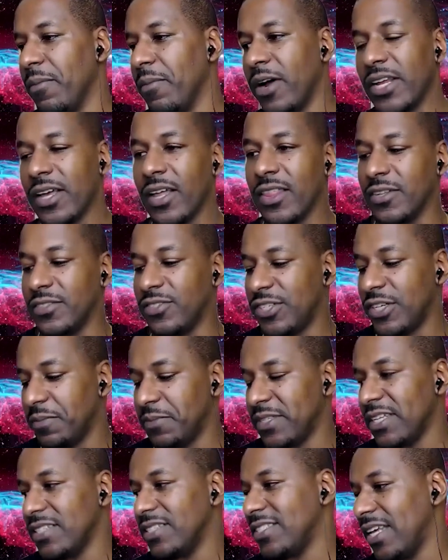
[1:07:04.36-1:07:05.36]
chips that
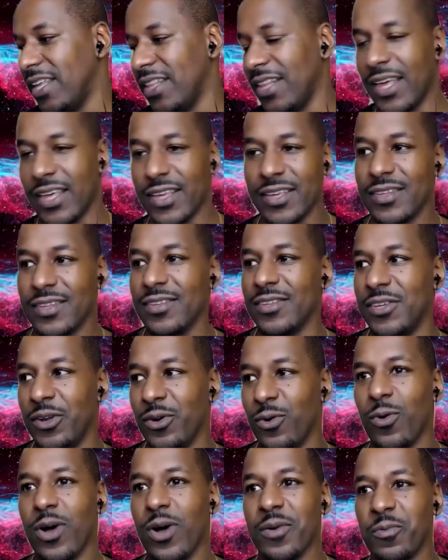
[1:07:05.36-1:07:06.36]
say like, you know
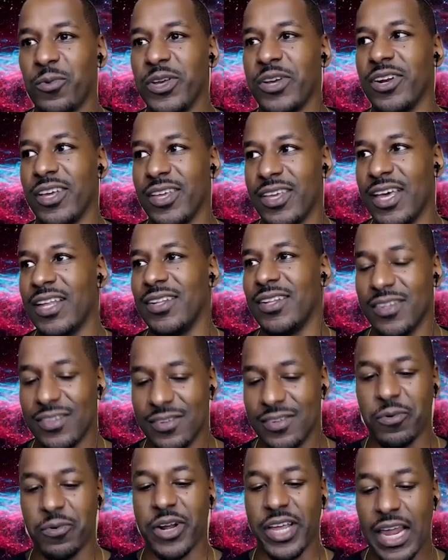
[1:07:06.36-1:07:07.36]
what,
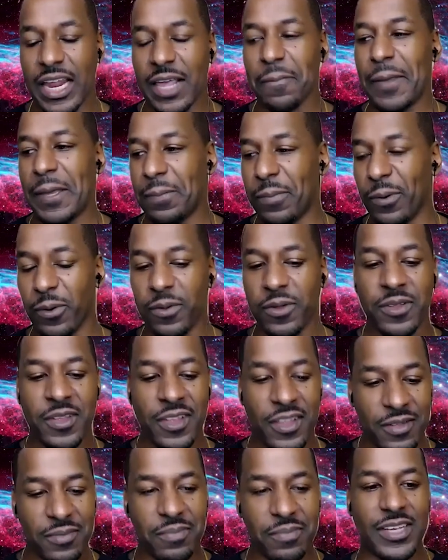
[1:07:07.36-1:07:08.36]
we're getting people.
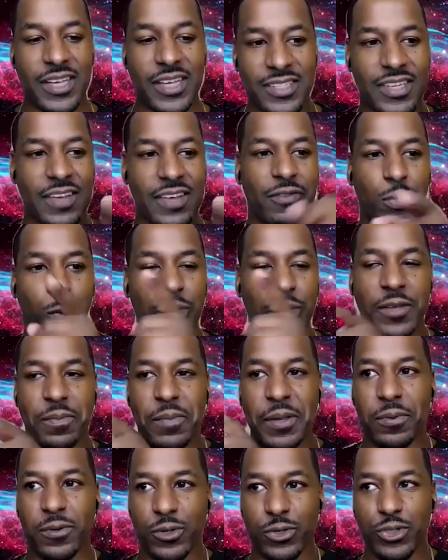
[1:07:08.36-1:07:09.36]
Because every week
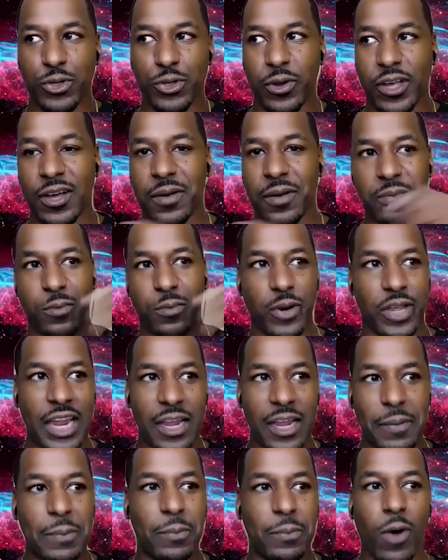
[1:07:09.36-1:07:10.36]
people are showing up, we're getting
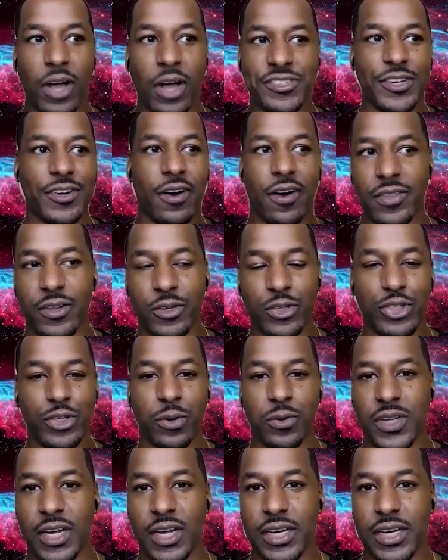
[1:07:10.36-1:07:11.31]
people watching our other shows on here.